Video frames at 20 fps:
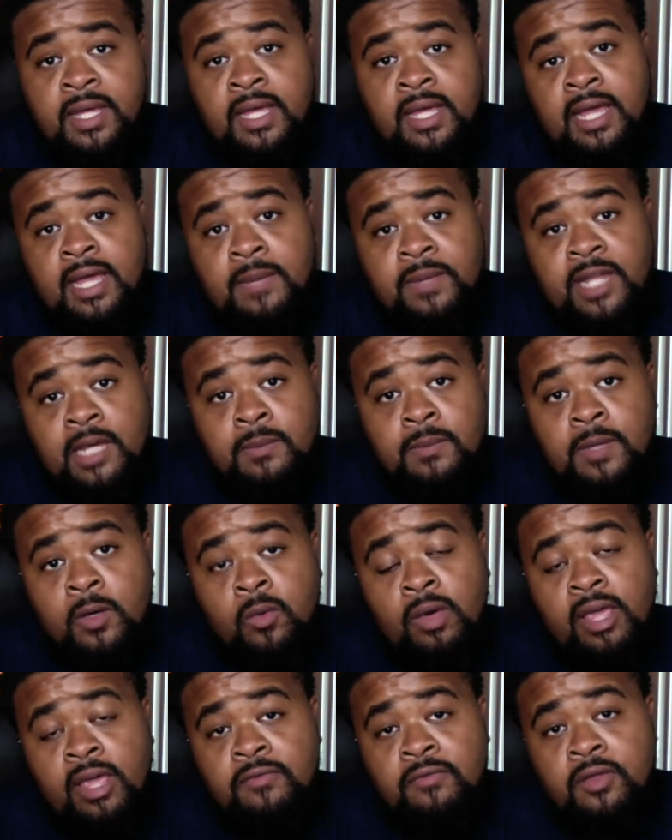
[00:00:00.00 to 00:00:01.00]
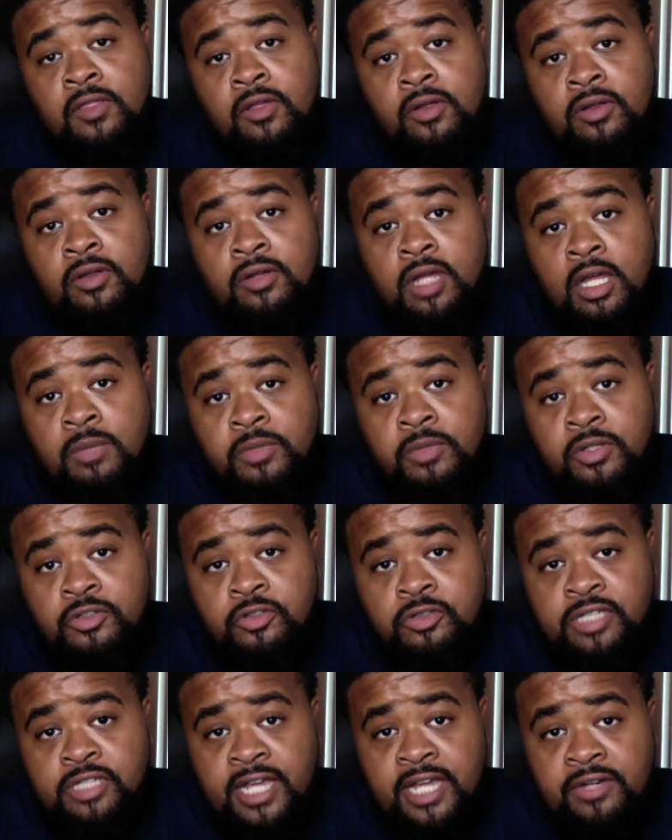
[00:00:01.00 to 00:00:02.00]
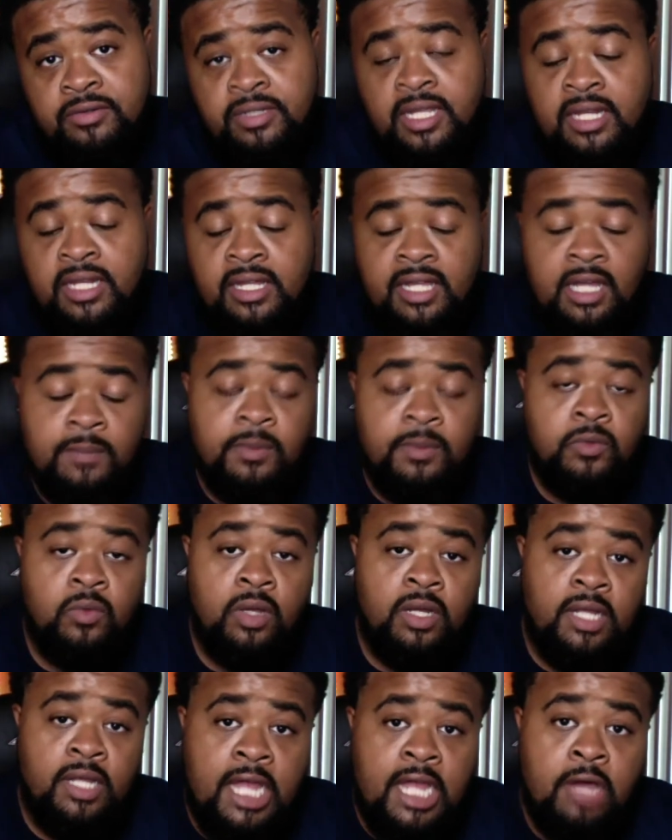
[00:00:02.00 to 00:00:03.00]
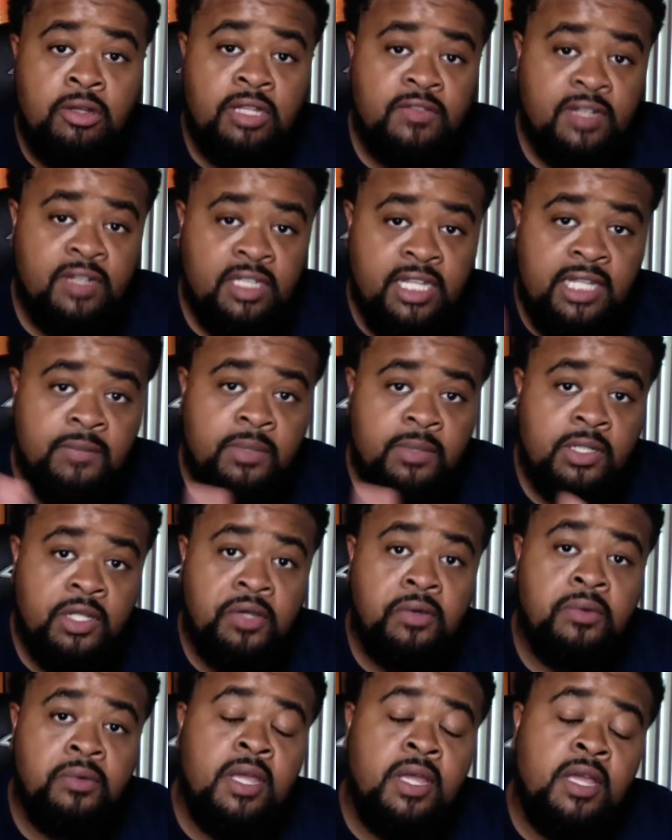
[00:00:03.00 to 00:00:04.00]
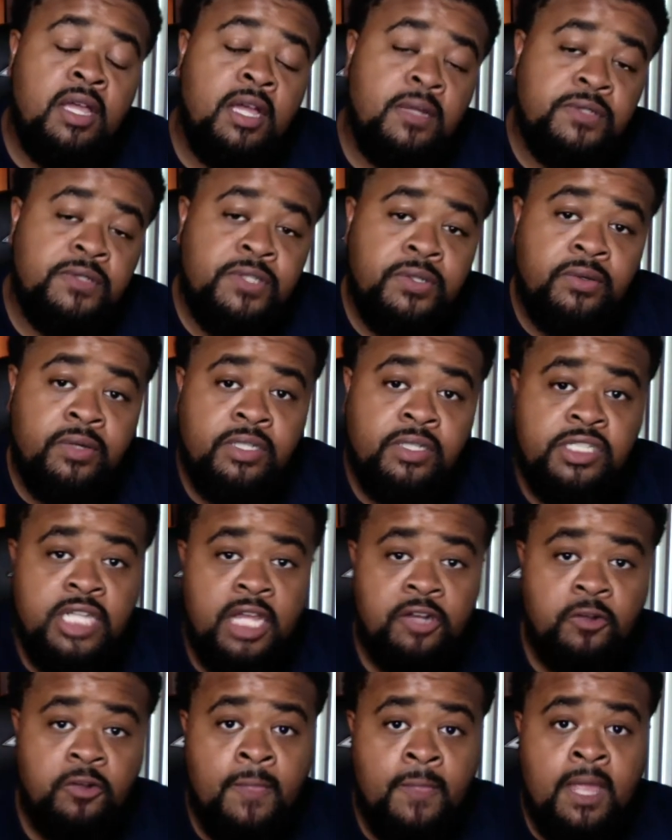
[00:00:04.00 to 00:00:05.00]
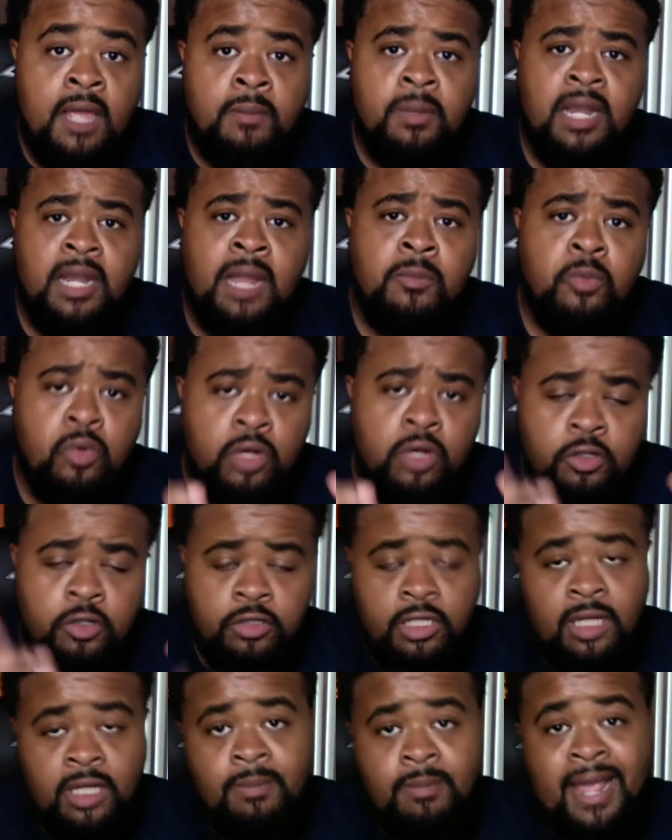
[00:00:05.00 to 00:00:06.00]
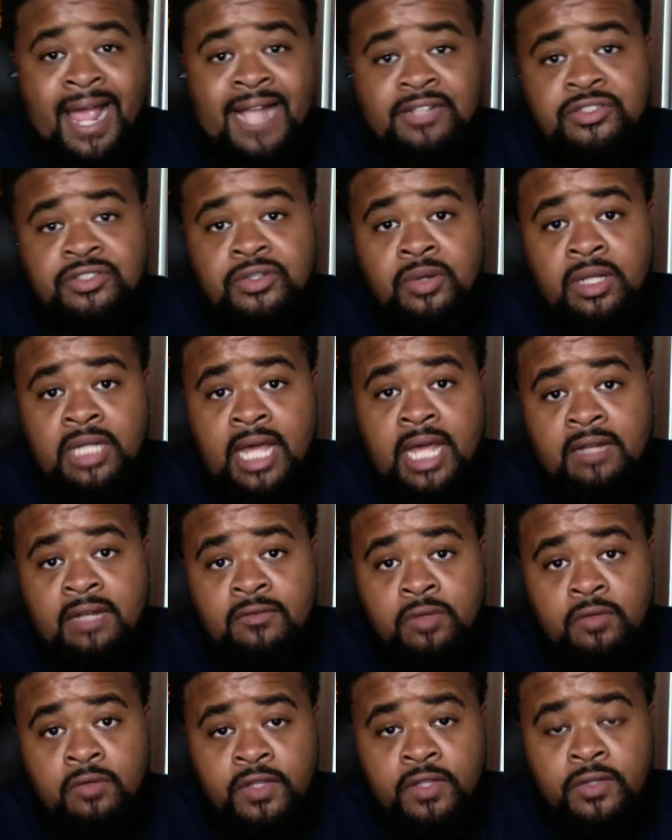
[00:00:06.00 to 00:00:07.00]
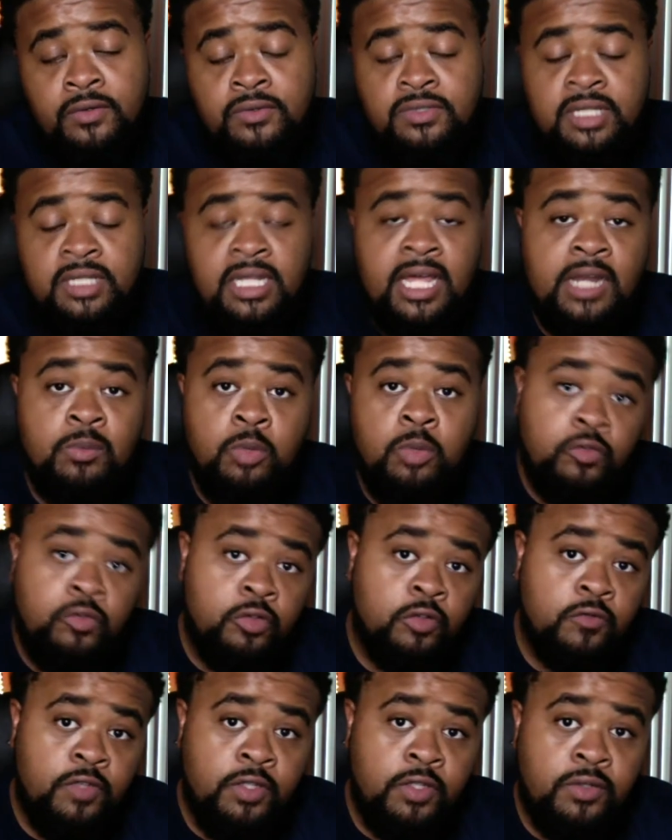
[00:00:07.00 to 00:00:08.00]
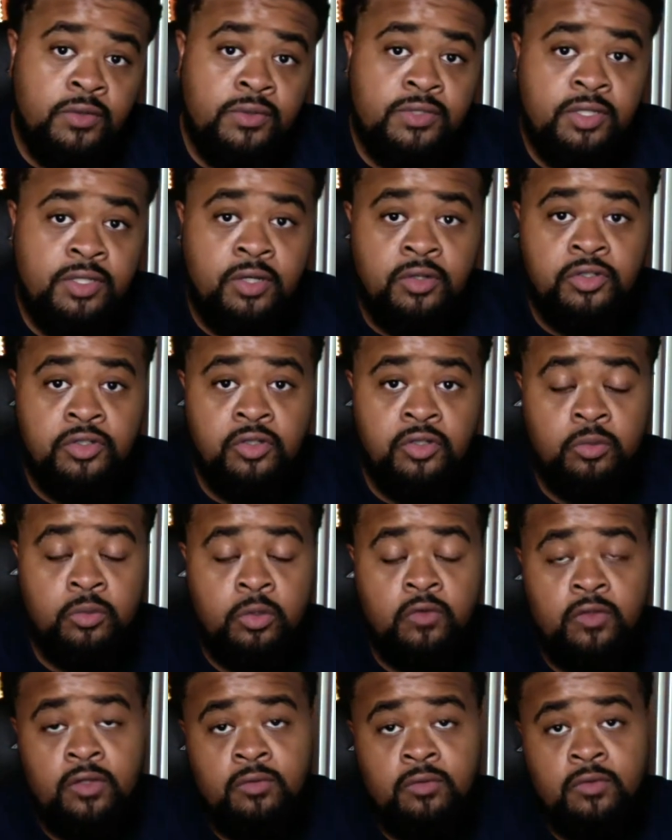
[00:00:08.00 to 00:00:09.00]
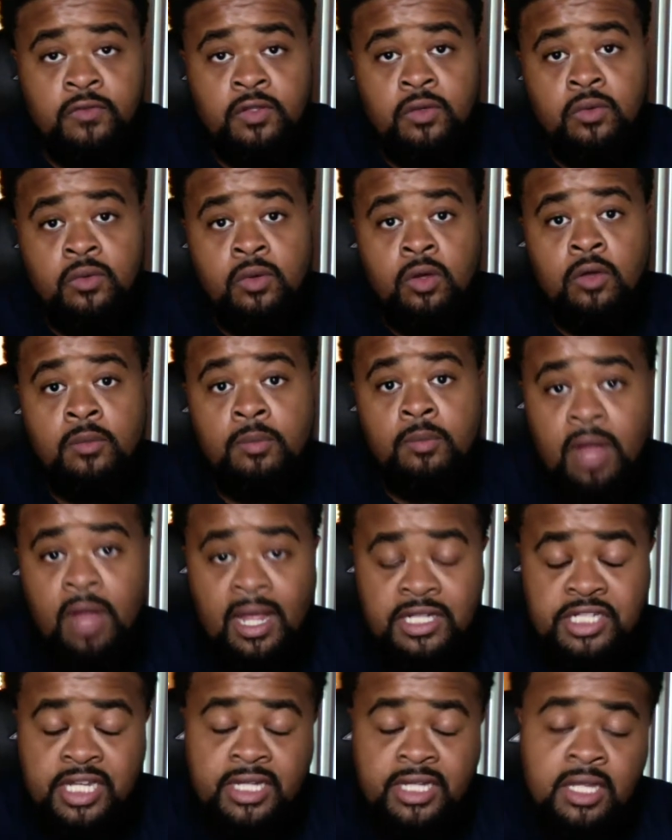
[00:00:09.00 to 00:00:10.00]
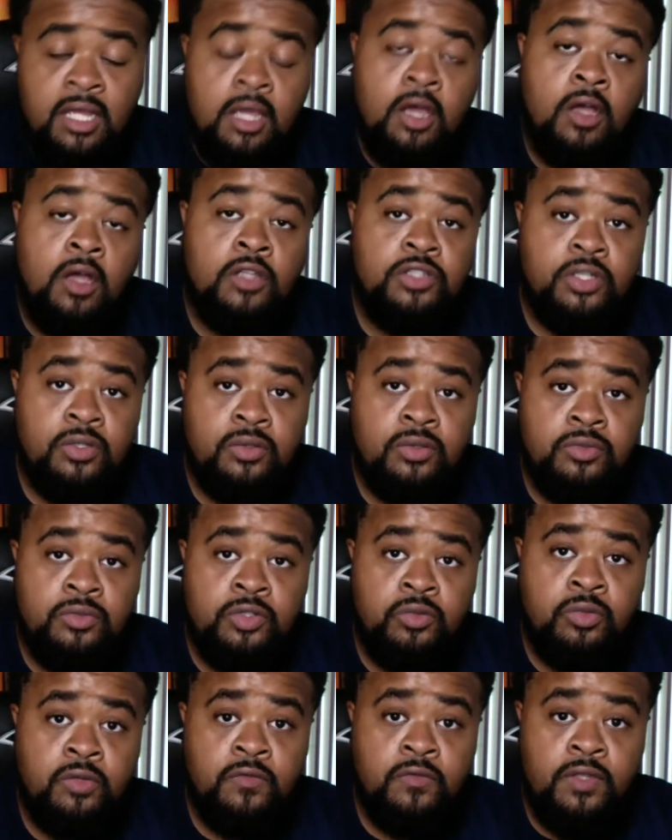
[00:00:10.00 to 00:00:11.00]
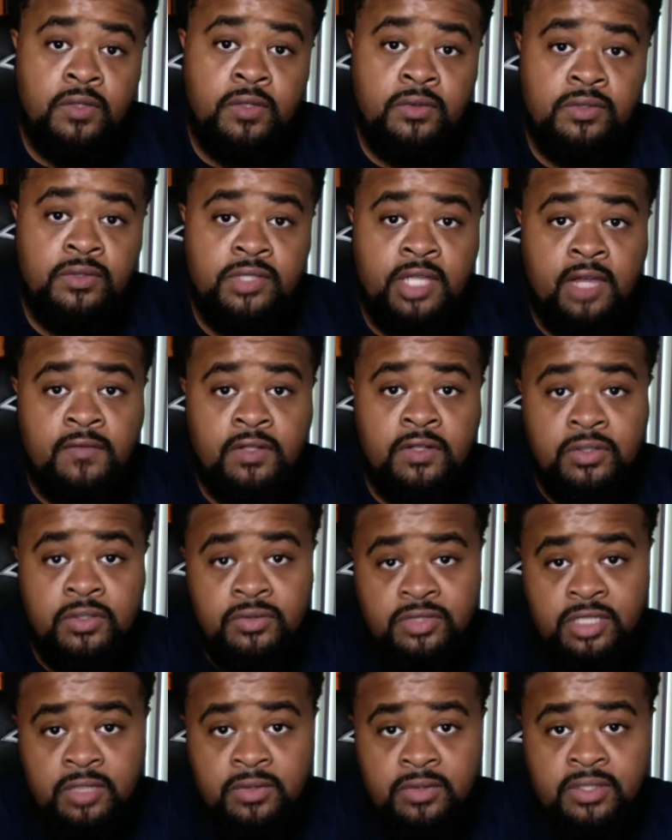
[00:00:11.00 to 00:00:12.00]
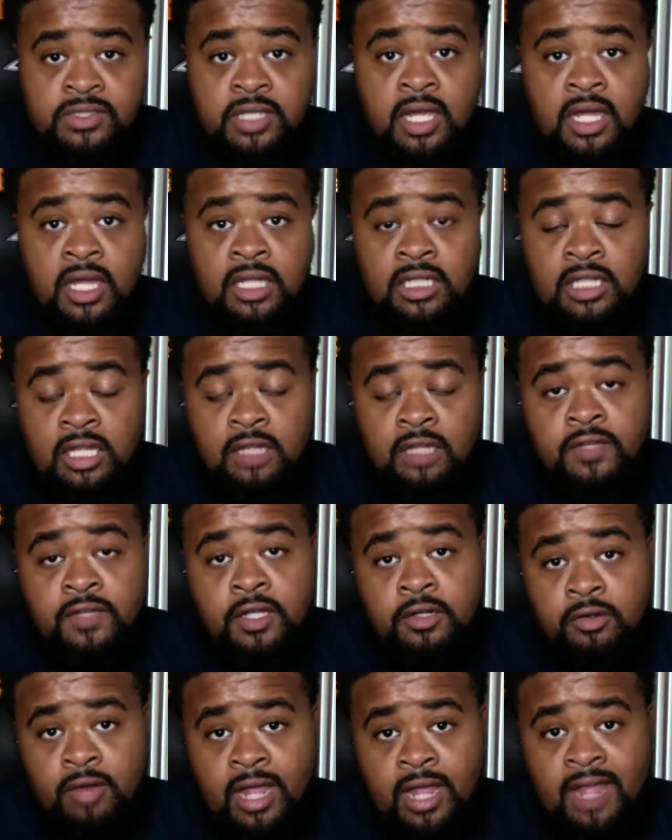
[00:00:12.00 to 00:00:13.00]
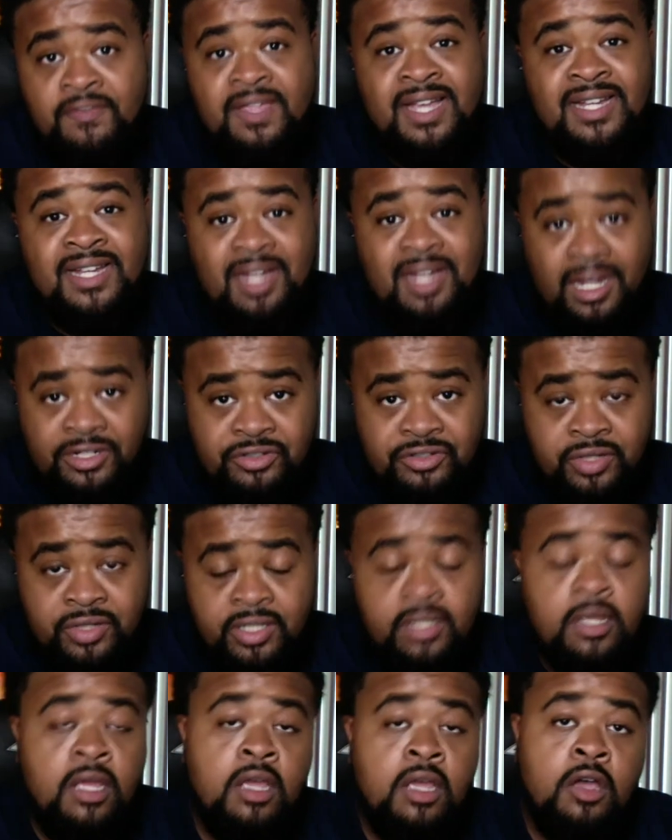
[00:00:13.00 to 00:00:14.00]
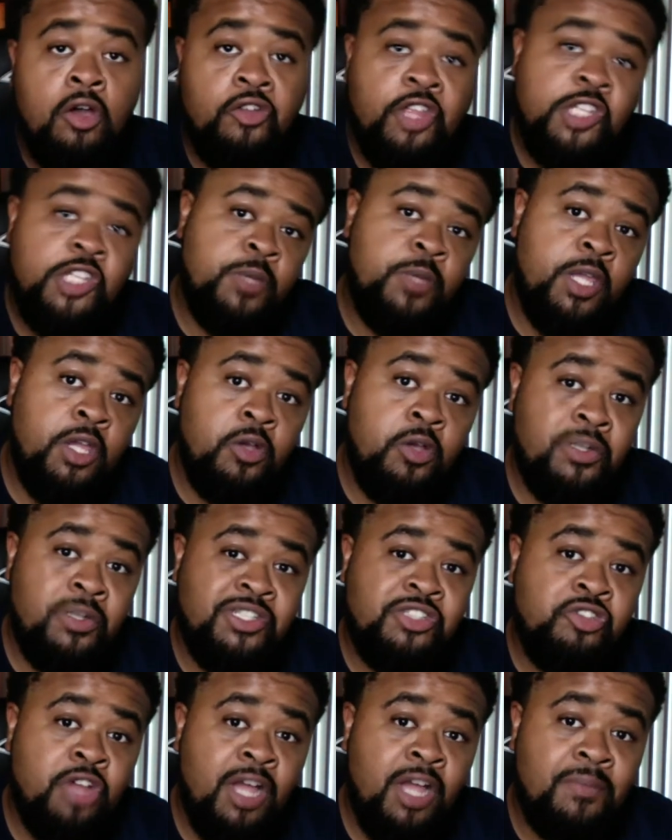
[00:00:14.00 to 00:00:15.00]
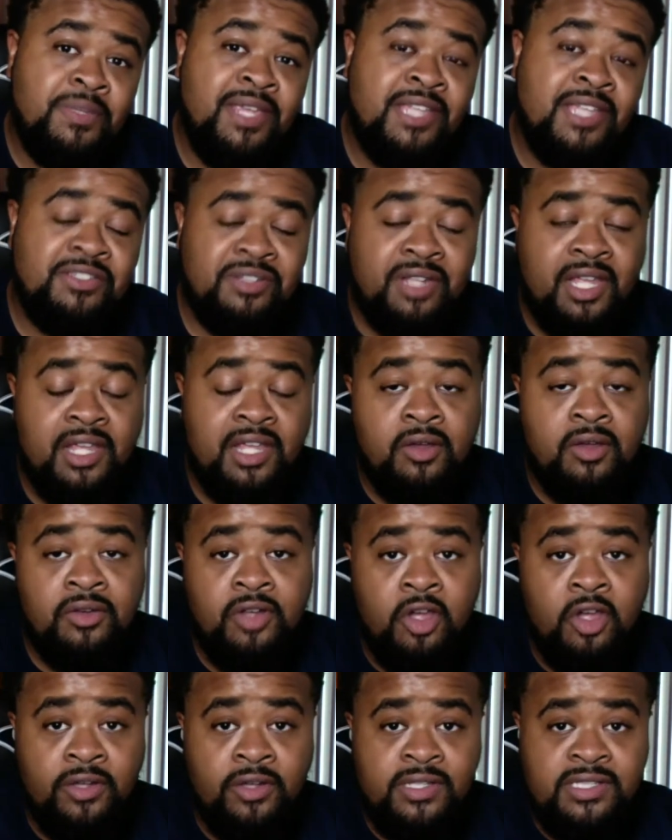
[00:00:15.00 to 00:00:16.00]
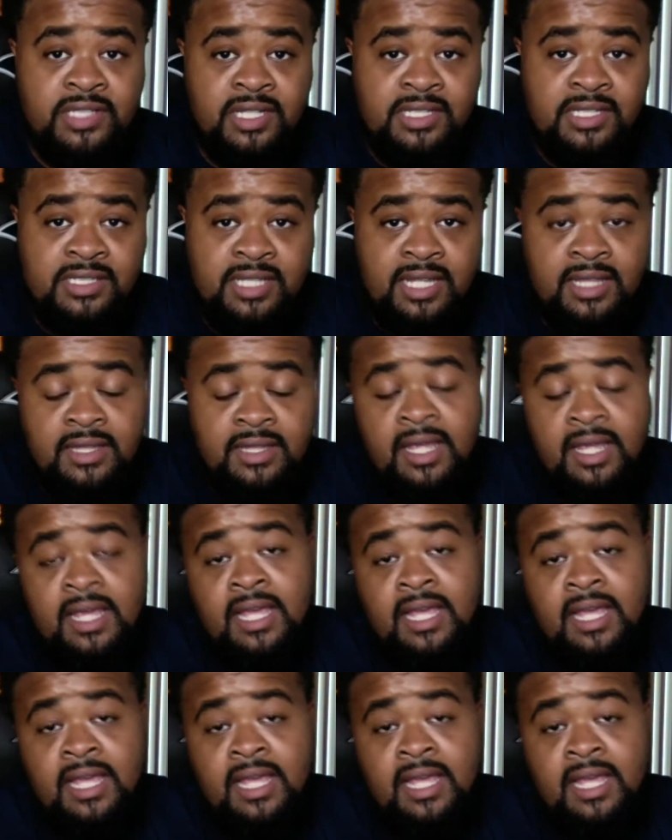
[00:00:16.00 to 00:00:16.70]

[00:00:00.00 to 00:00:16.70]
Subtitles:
I've been helping my wife with her YouTube channel, getting it up and running. I'll leave a link below to her channel. But I'm really going to come back to a lot of reviews, a lot of movie reviews. I'm going to do a movie review on Project. Also going to do reviews of the new series Lovecraft Country on HBO, which dropped yesterday on August 16th.